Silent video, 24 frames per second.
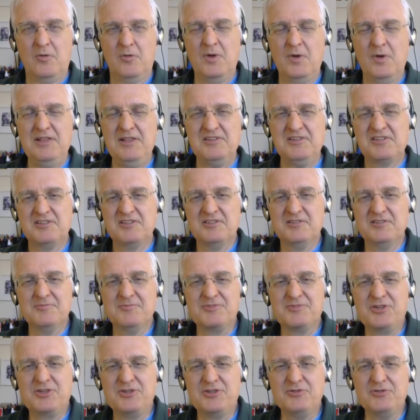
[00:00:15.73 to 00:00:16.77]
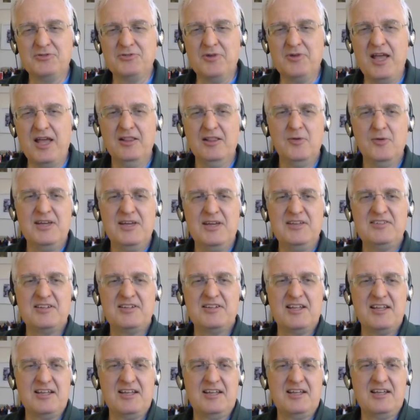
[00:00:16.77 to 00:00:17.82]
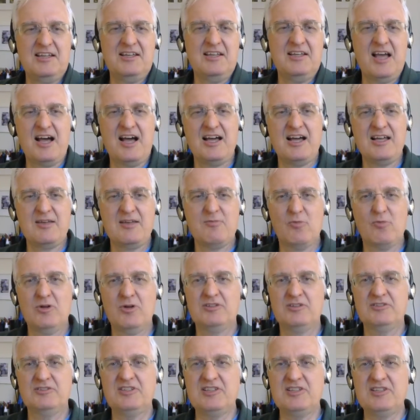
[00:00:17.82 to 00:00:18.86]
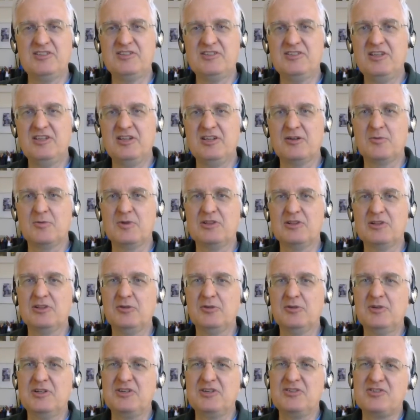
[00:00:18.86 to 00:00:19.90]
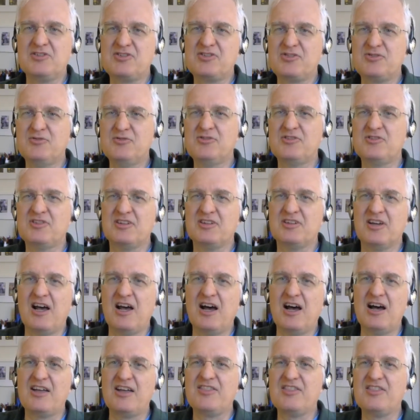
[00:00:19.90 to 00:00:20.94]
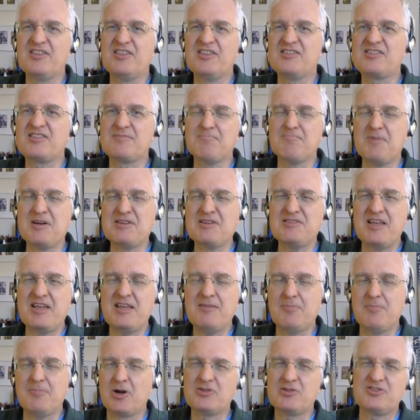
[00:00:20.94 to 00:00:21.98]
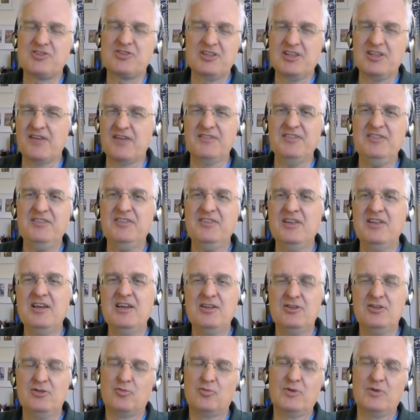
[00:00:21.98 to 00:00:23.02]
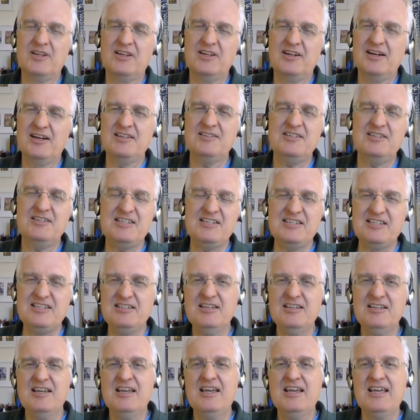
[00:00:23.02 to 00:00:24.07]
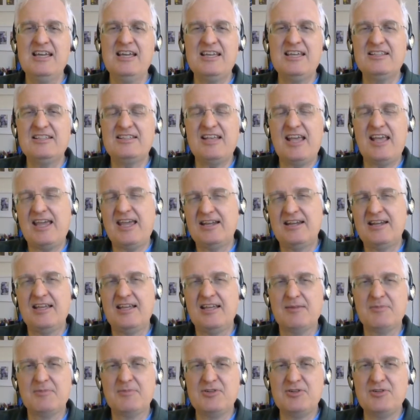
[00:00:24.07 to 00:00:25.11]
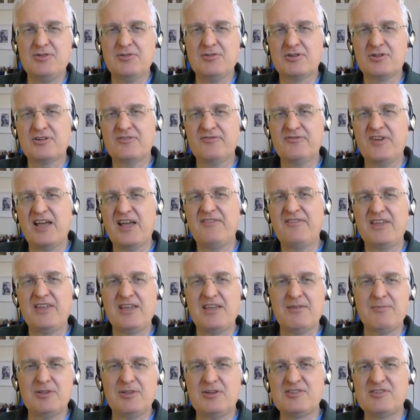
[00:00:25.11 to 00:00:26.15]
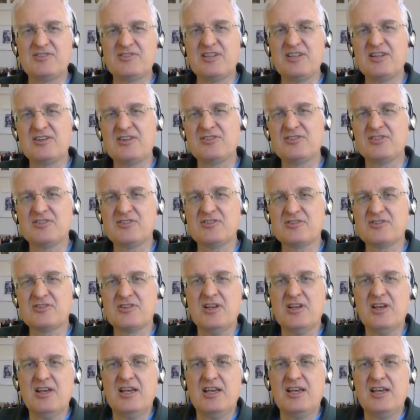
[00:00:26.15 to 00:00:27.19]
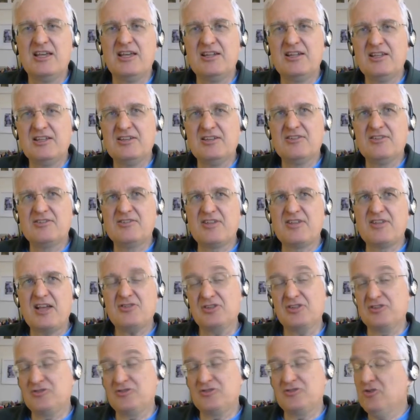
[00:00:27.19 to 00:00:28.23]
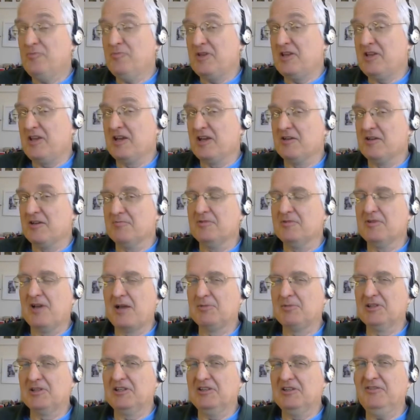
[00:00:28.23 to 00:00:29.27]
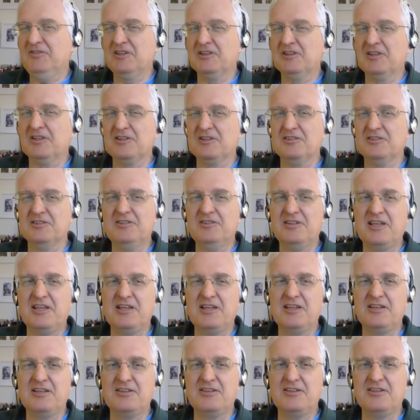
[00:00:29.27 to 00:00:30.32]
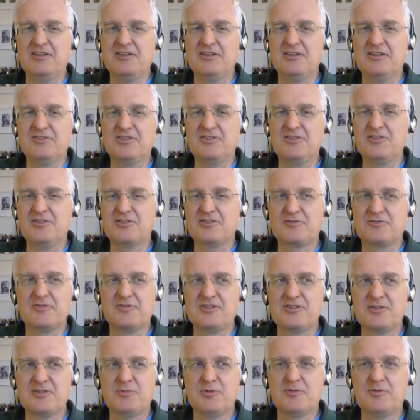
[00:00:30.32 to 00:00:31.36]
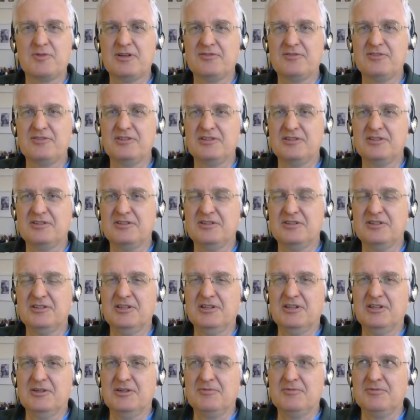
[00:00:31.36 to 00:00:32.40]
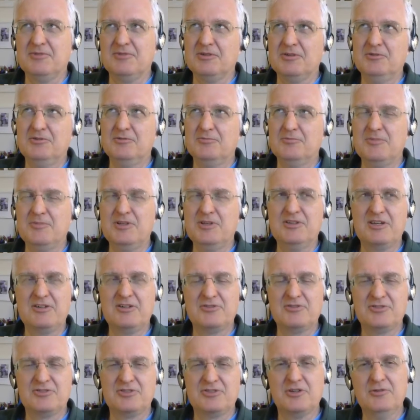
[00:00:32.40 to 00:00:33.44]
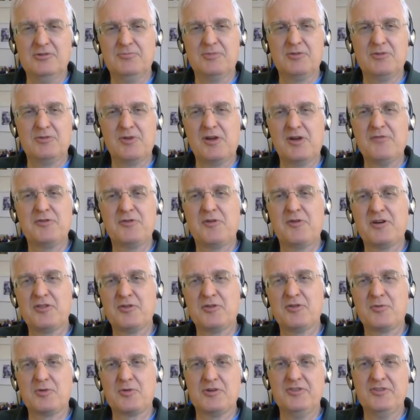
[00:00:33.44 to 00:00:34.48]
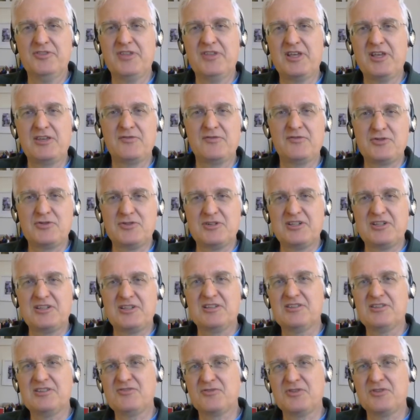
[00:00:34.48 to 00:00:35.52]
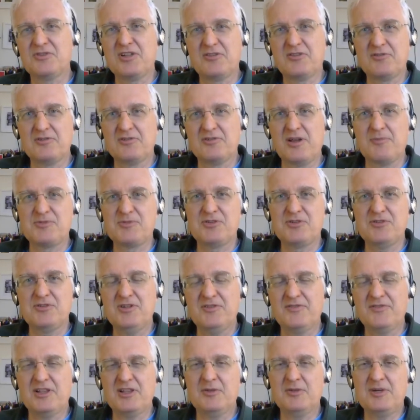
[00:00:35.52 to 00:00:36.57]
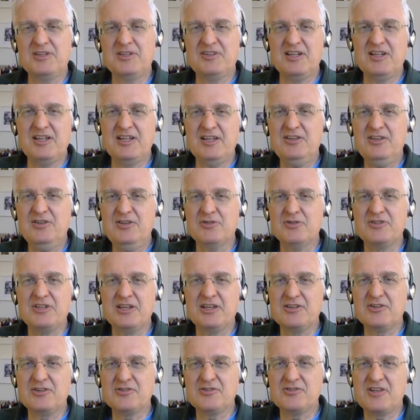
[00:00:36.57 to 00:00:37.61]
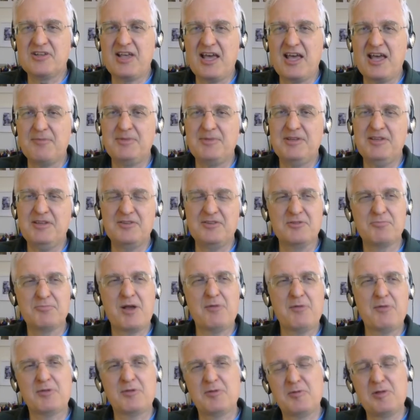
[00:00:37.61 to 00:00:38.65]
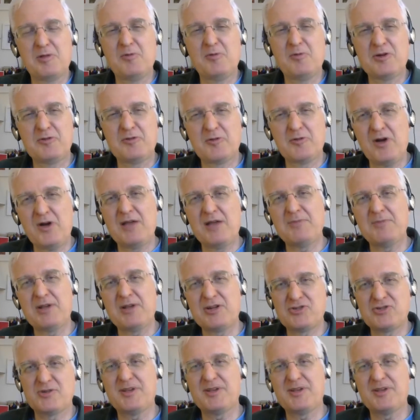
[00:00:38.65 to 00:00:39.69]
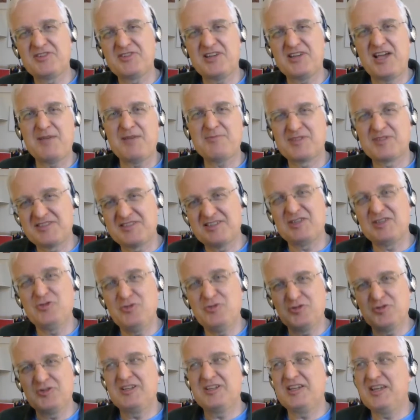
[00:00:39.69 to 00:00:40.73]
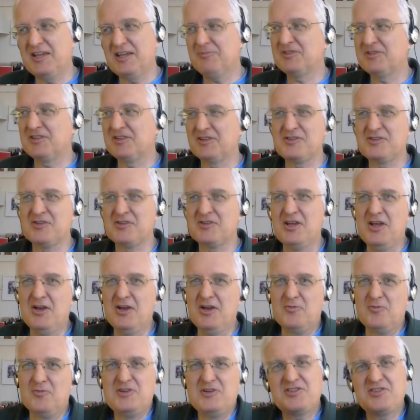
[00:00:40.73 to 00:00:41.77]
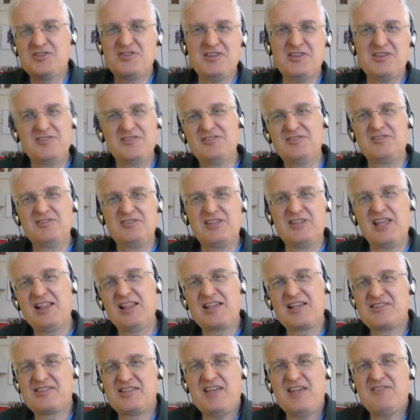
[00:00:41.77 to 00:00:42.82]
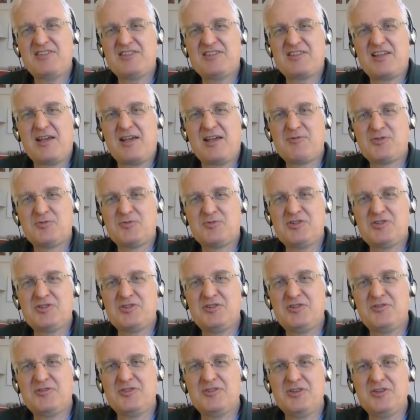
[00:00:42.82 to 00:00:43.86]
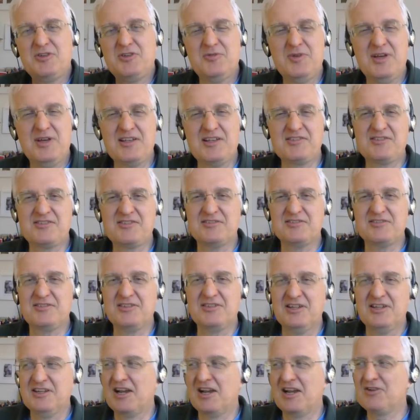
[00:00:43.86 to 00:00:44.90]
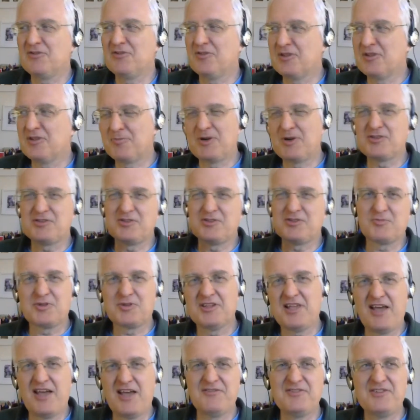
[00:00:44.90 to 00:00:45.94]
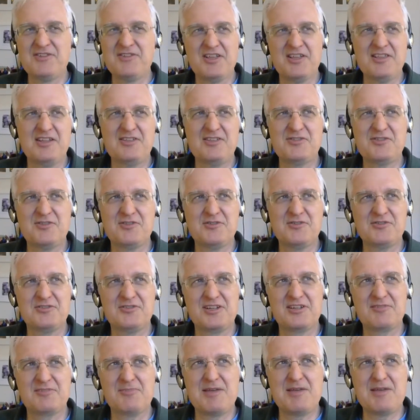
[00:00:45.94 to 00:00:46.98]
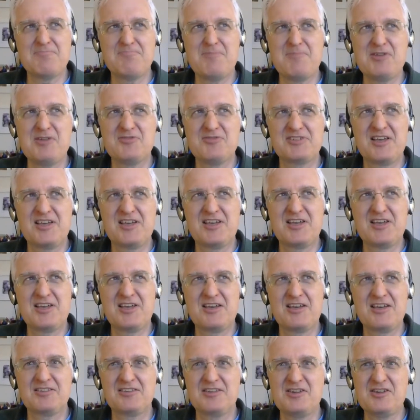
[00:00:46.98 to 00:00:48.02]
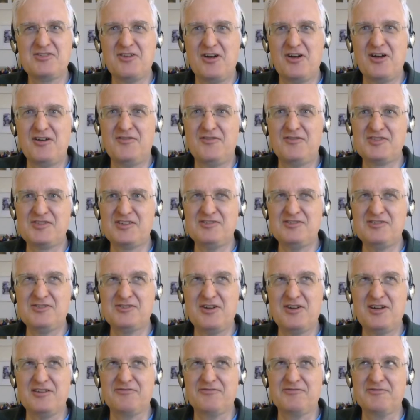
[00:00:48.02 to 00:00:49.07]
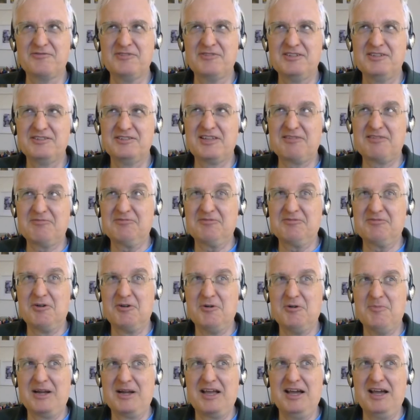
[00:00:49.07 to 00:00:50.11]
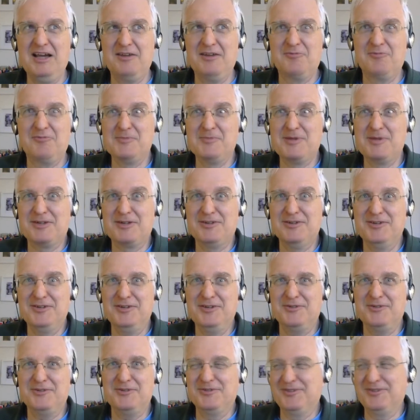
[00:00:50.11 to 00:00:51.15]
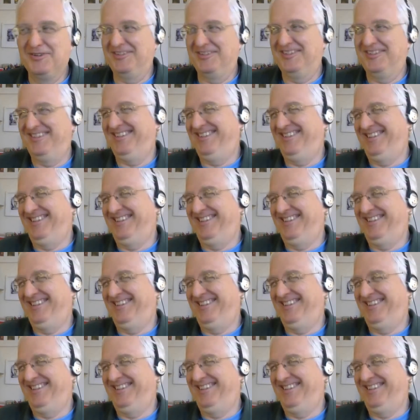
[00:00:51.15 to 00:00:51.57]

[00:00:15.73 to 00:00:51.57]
Welcome to LOA Today. I'm Walt here with Louis D'Souza on this Monday, March the 11th, 2019. It's 8 a.m. in New York, 5 a.m. in Los Angeles. It is actually 2 p.m., I believe, in London, and Sydney, Australia, somewhere around midnight or so. But wherever you are in the world, thank you for joining us for another episode of LOA Today, your daily dose of happy. And you're probably wondering why I'm not sure about the times, because I usually am, because we just did daylight savings time switch here in the U.S., and I know other parts of the world haven't done that, so it's like my mental calculation all of a sudden is off. Like, oh my God, what am I going to do?